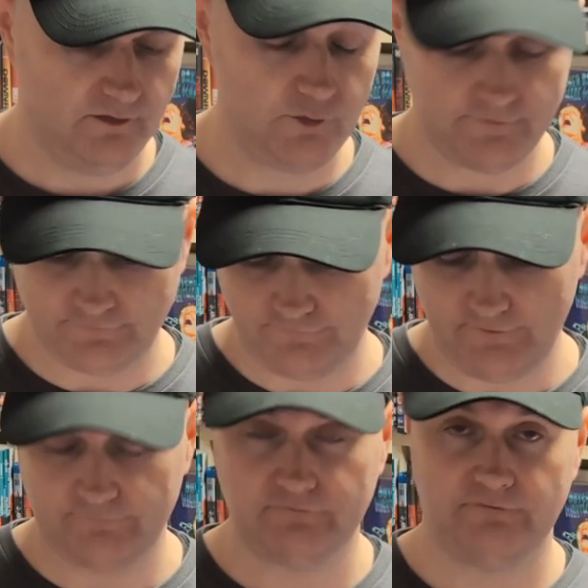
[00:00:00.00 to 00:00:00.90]

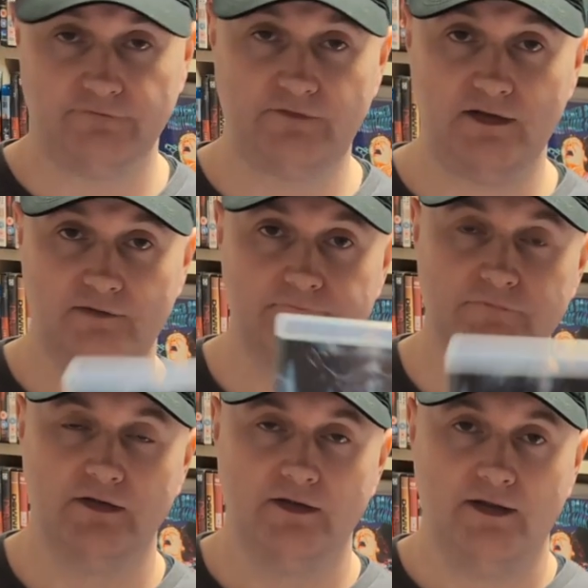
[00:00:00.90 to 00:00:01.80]
this, The Cellar,
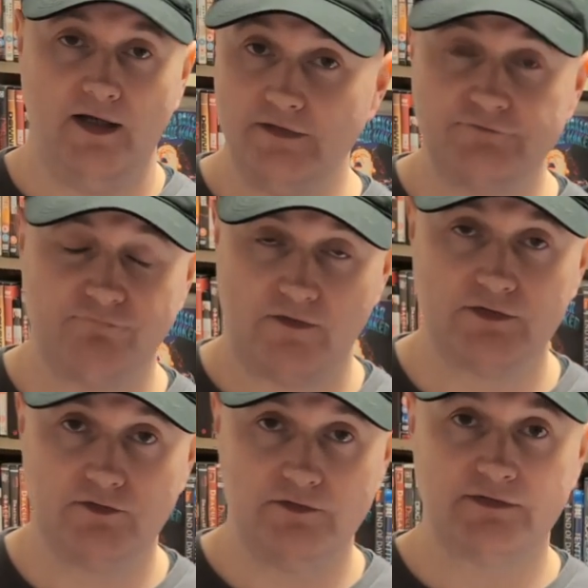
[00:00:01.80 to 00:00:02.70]
and it's
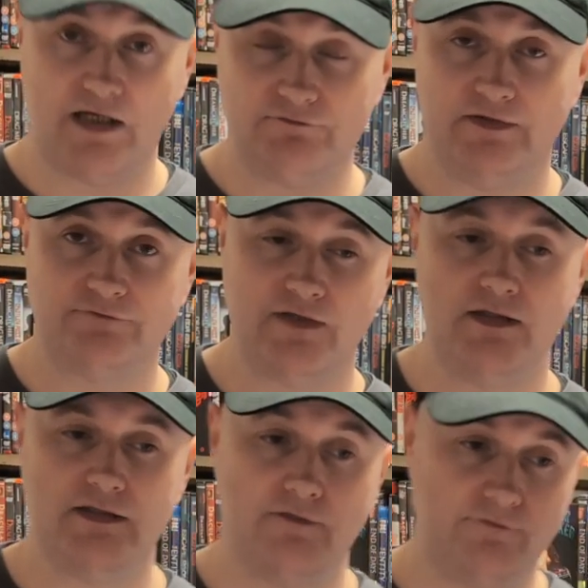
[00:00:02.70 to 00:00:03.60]
very good. Kevin S.
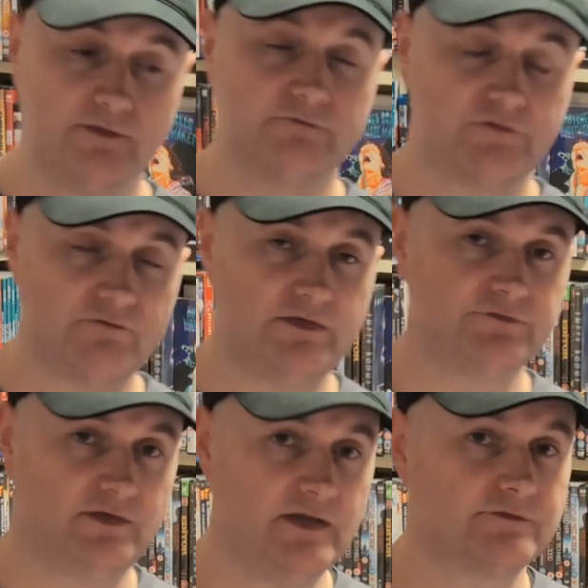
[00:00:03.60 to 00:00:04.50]
Tenney. I think Kevin
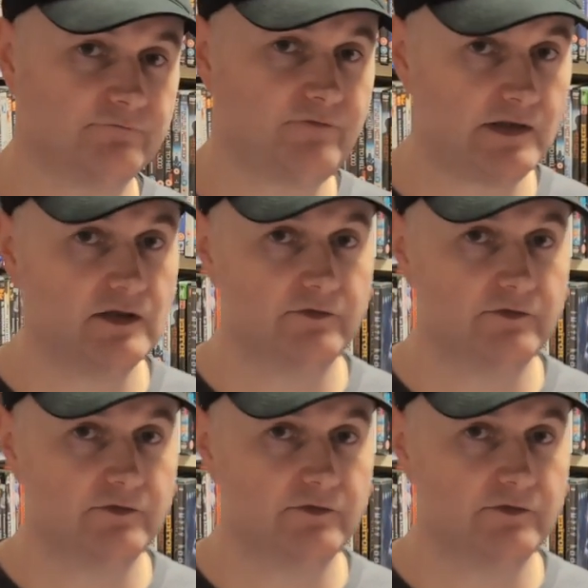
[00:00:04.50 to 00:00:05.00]
S. Tenney is a very